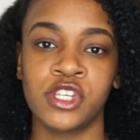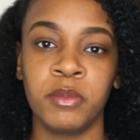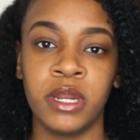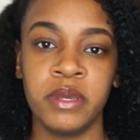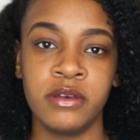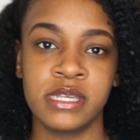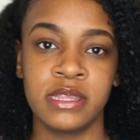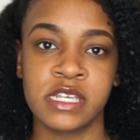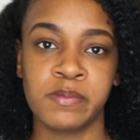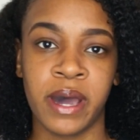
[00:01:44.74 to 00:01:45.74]
So I'm gonna be using
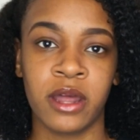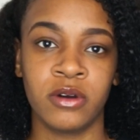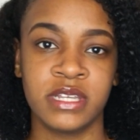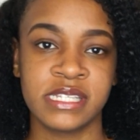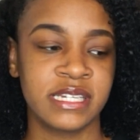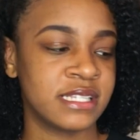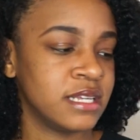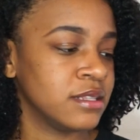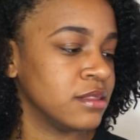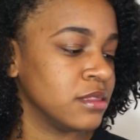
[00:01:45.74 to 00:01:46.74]
this bottle. This
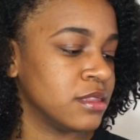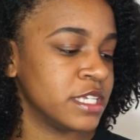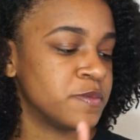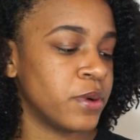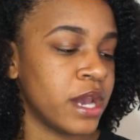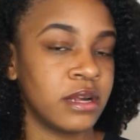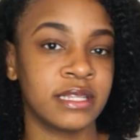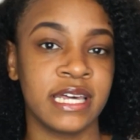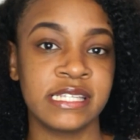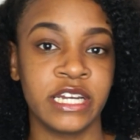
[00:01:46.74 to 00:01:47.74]
isn't this product
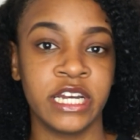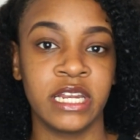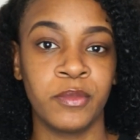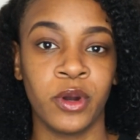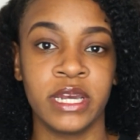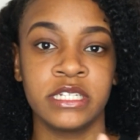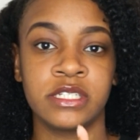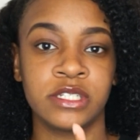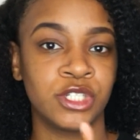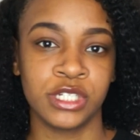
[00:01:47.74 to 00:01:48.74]
that's in here anymore.
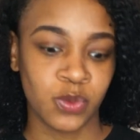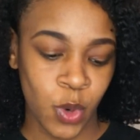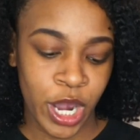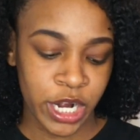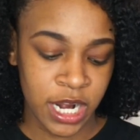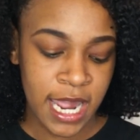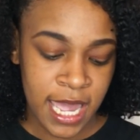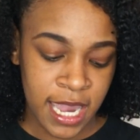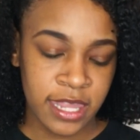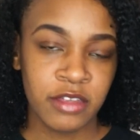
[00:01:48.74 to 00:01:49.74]
It's just water.
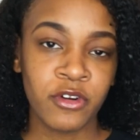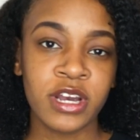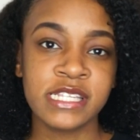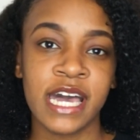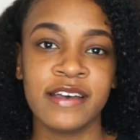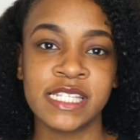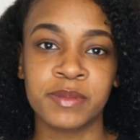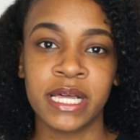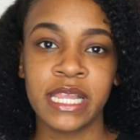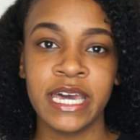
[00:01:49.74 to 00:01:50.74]
And then of course I have
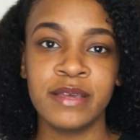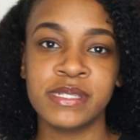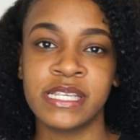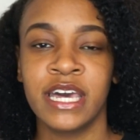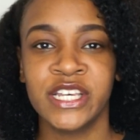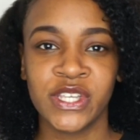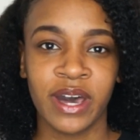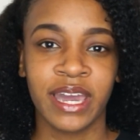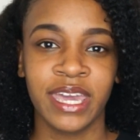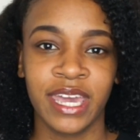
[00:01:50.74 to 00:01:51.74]
some clips, so
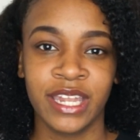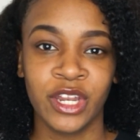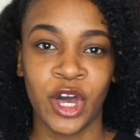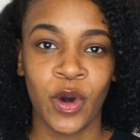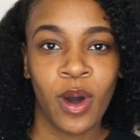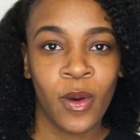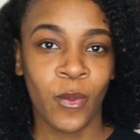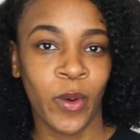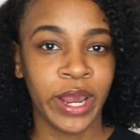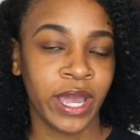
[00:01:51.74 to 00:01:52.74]
I can, you know,
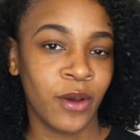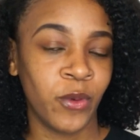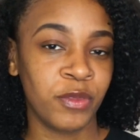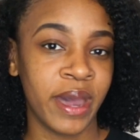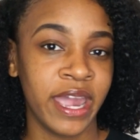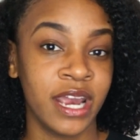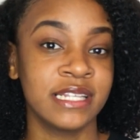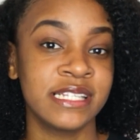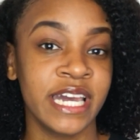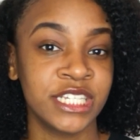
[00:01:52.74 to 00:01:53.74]
work with my hair
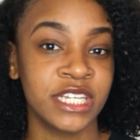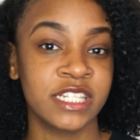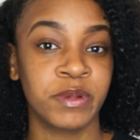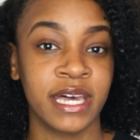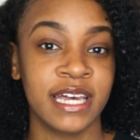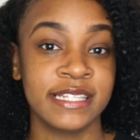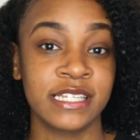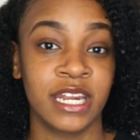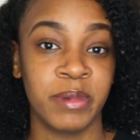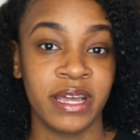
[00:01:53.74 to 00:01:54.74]
in sections, because it's
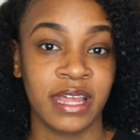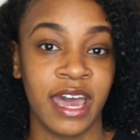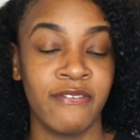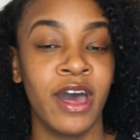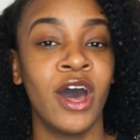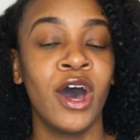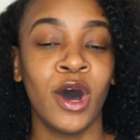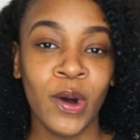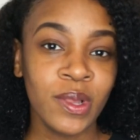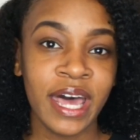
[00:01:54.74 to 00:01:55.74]
gonna make life
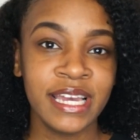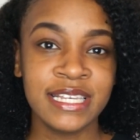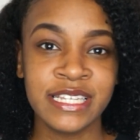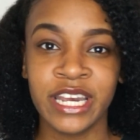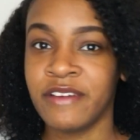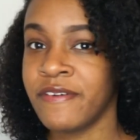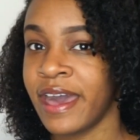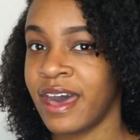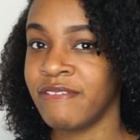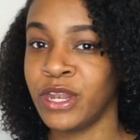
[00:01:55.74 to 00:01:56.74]
a whole lot easier if you
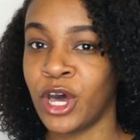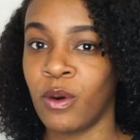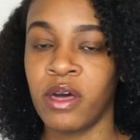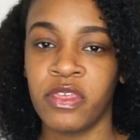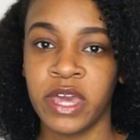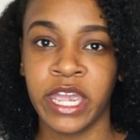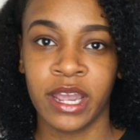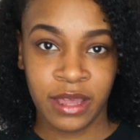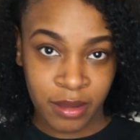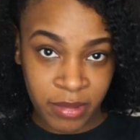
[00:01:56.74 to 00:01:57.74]
have, you know, thick hair like